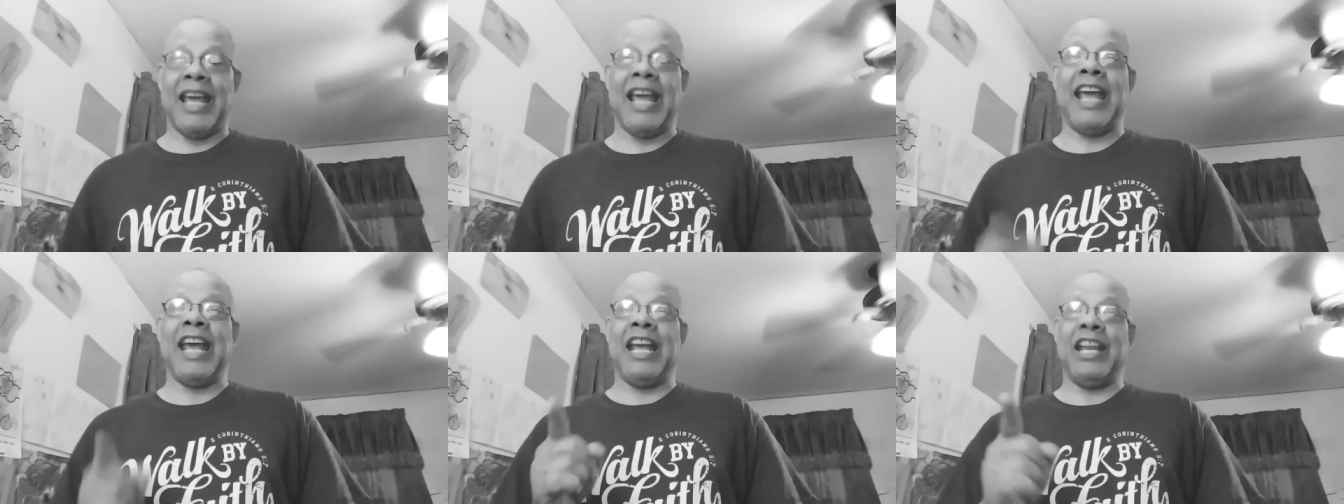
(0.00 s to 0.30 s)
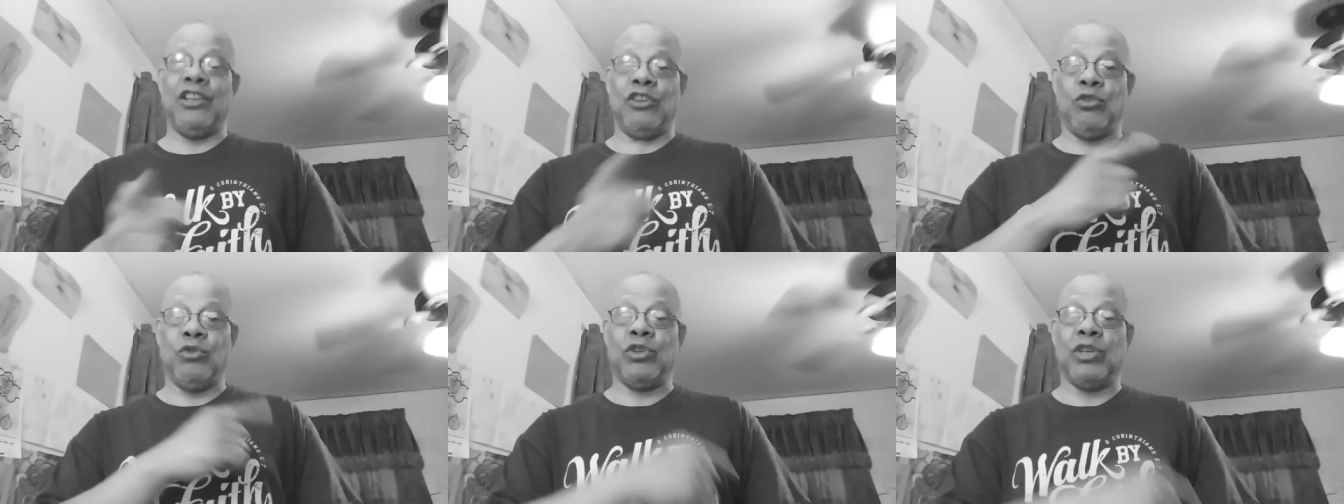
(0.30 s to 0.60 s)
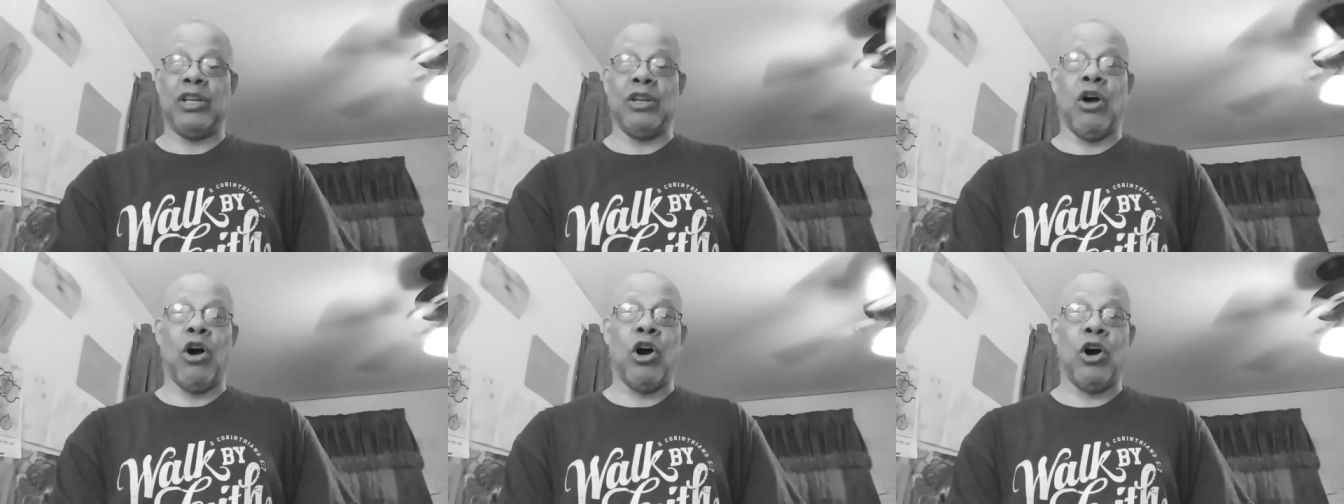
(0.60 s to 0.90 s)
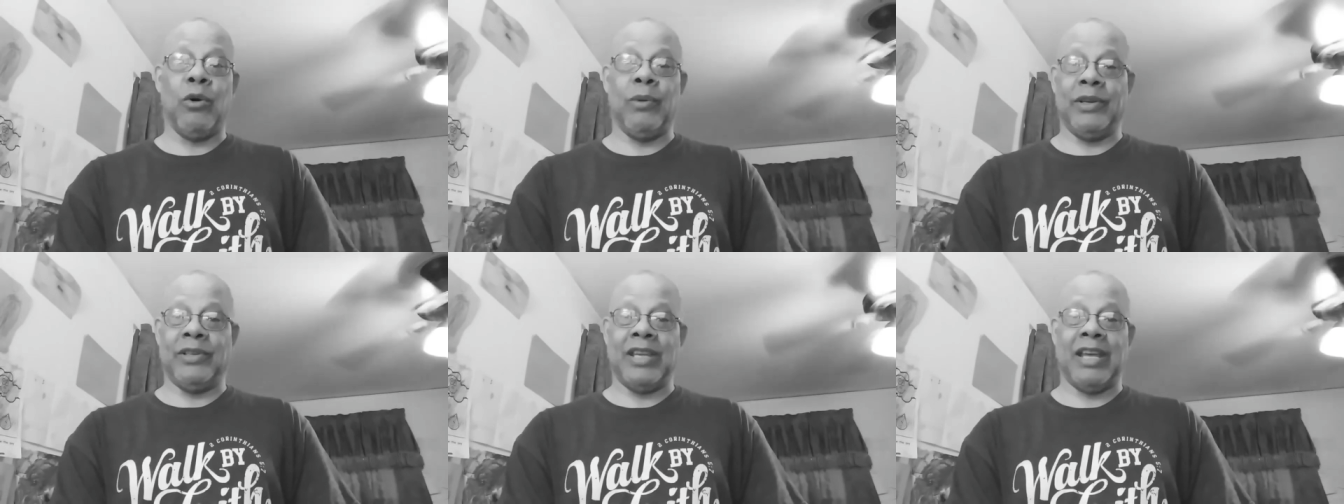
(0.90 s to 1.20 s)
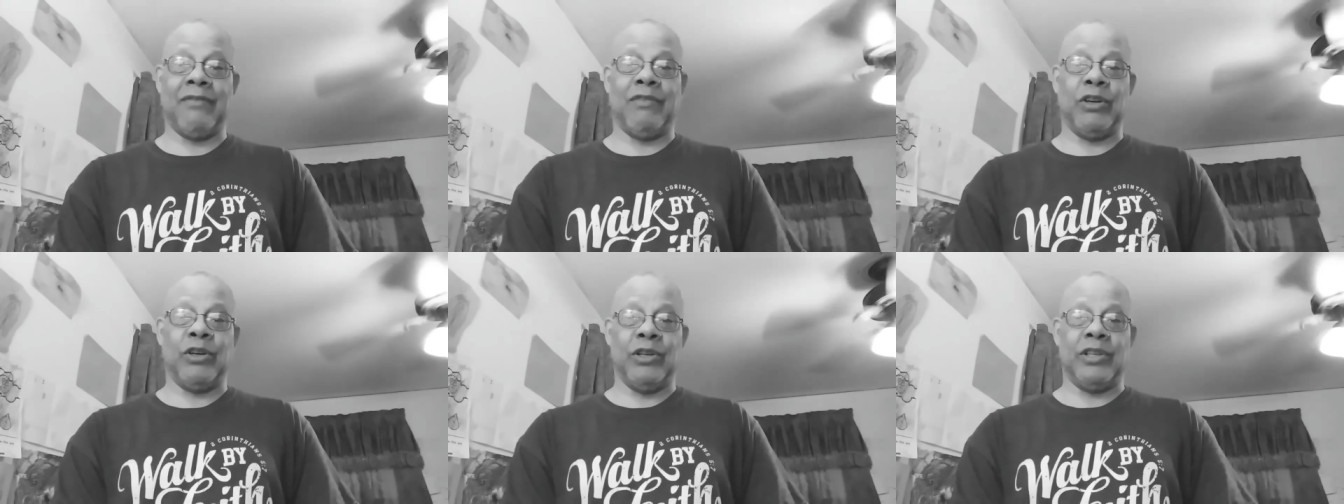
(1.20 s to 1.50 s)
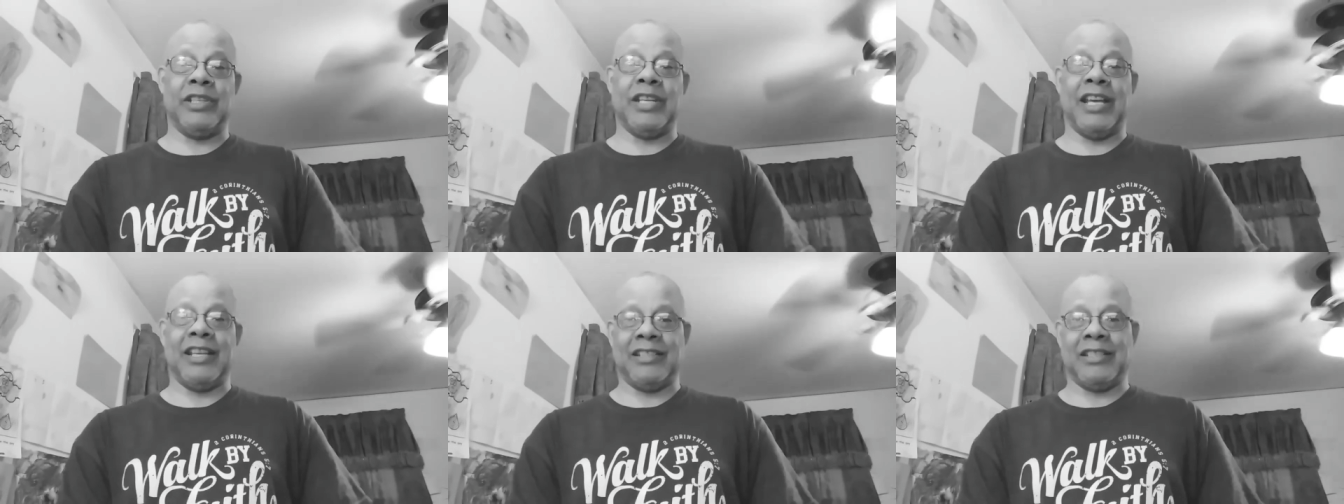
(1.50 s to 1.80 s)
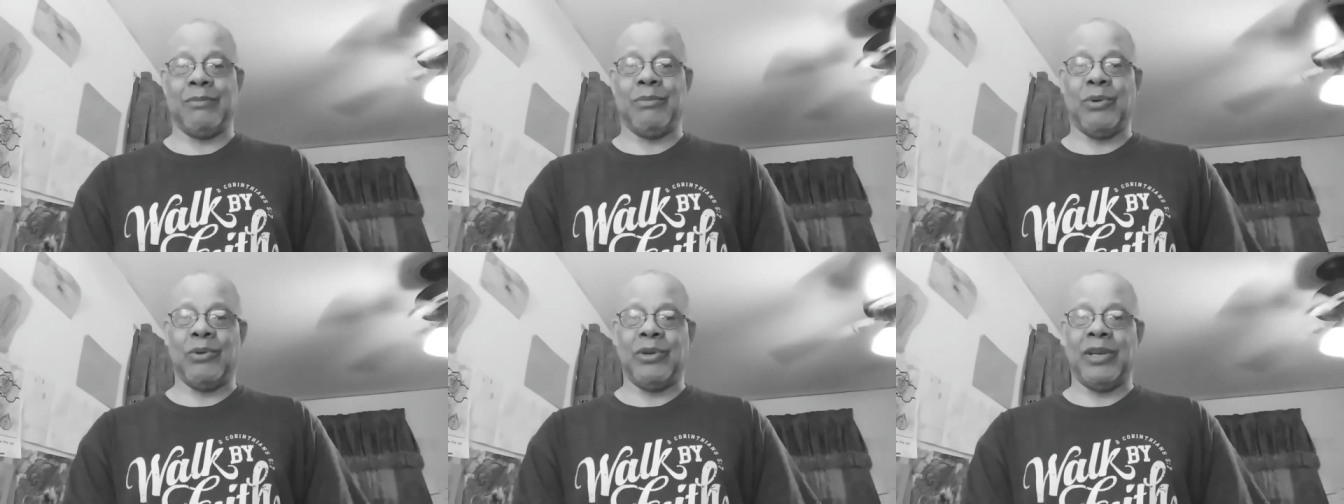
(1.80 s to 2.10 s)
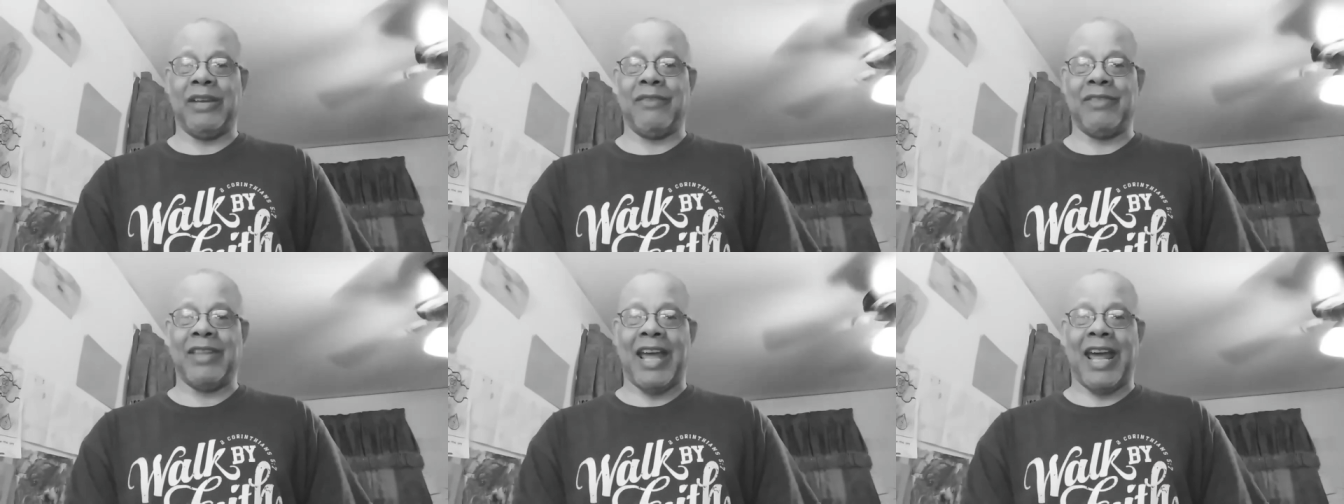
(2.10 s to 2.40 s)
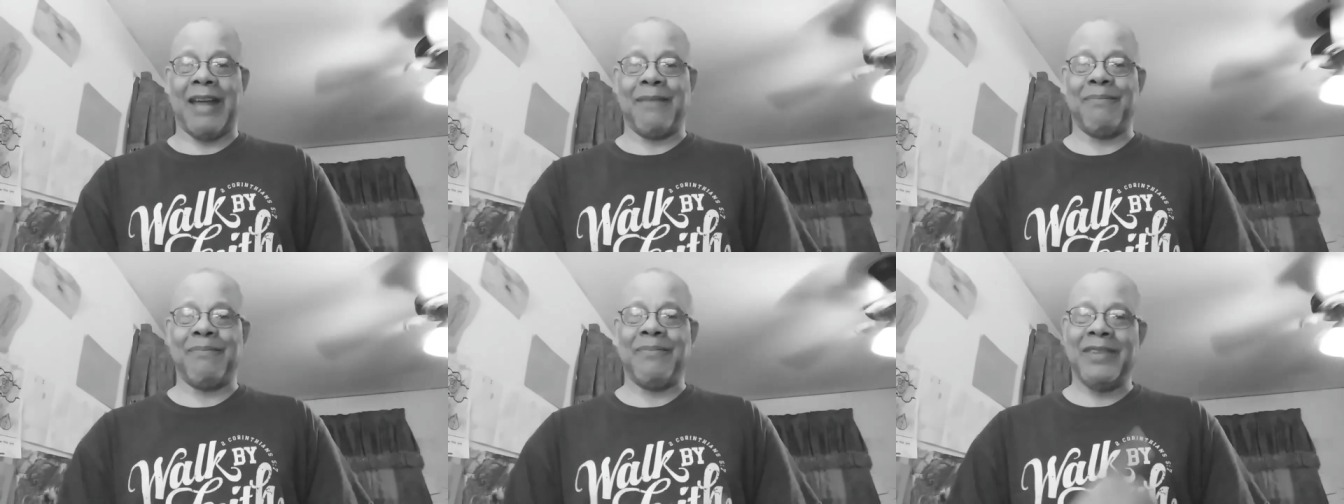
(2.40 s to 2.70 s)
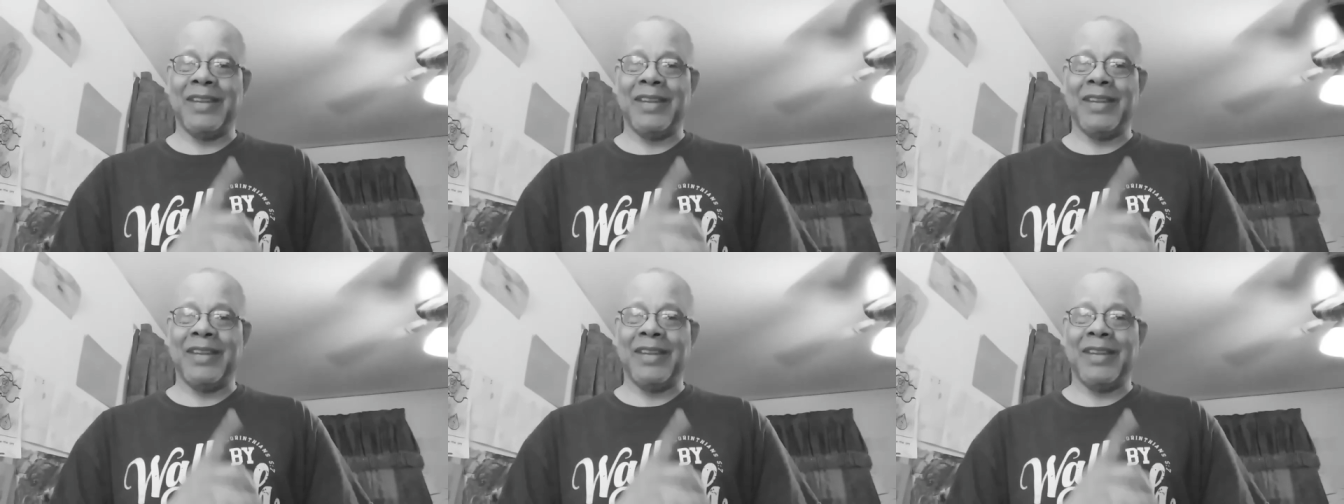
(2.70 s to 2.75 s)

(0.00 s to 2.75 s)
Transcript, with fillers: And you should always have a good testimony of that.